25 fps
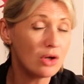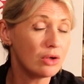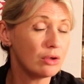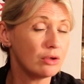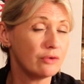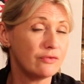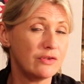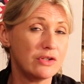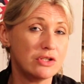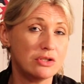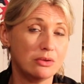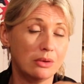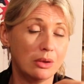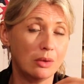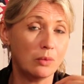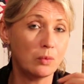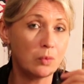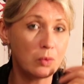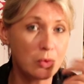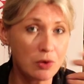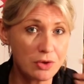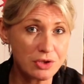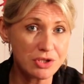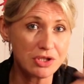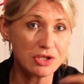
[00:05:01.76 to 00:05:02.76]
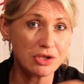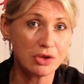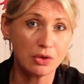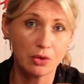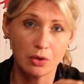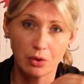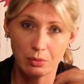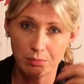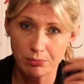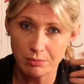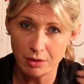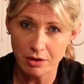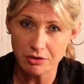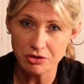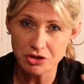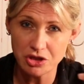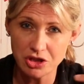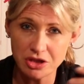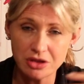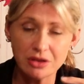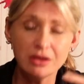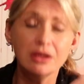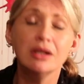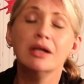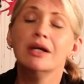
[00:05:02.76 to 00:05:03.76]
or if you're doing water or
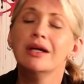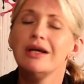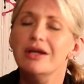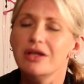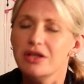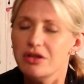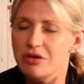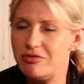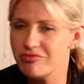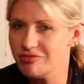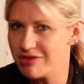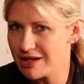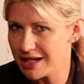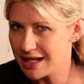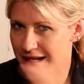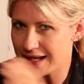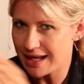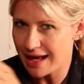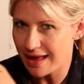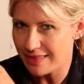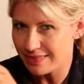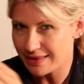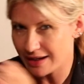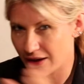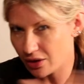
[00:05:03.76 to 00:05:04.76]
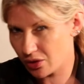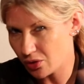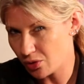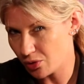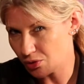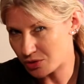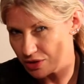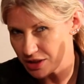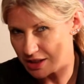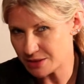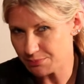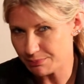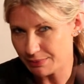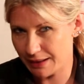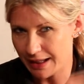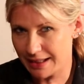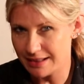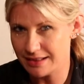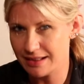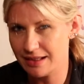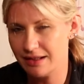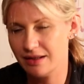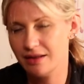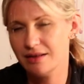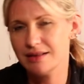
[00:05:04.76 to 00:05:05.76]
motion, you really get that gorgeous
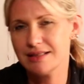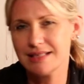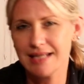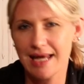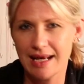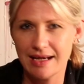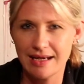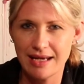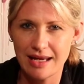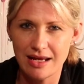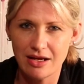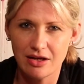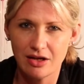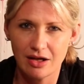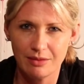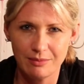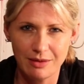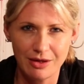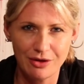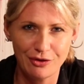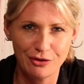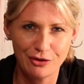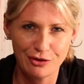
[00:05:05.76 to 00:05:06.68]
blending technique coming